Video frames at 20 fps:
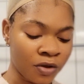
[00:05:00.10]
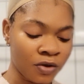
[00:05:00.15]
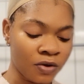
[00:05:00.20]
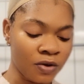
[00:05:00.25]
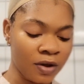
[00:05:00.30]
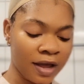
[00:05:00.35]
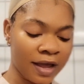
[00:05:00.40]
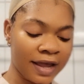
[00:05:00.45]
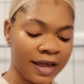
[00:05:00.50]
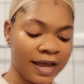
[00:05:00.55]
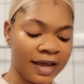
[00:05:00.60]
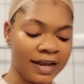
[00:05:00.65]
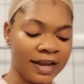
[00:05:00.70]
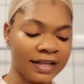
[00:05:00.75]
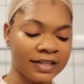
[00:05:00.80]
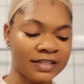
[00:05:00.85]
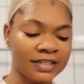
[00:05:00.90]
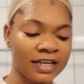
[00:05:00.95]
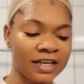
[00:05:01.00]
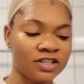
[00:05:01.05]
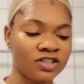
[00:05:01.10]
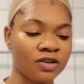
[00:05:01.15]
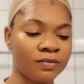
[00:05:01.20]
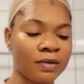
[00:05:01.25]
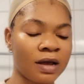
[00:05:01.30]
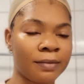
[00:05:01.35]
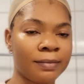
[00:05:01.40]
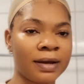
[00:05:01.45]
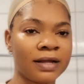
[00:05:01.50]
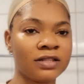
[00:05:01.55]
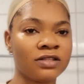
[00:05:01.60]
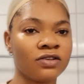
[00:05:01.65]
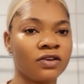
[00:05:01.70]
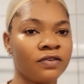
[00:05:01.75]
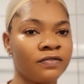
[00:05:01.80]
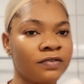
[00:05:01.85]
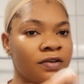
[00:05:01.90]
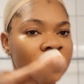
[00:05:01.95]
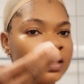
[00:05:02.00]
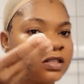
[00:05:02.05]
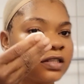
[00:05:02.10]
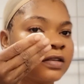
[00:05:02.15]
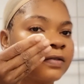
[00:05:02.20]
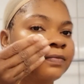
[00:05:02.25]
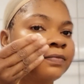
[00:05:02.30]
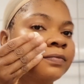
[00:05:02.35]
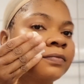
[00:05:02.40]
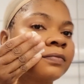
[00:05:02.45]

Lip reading: Go ahead and take some amount of it.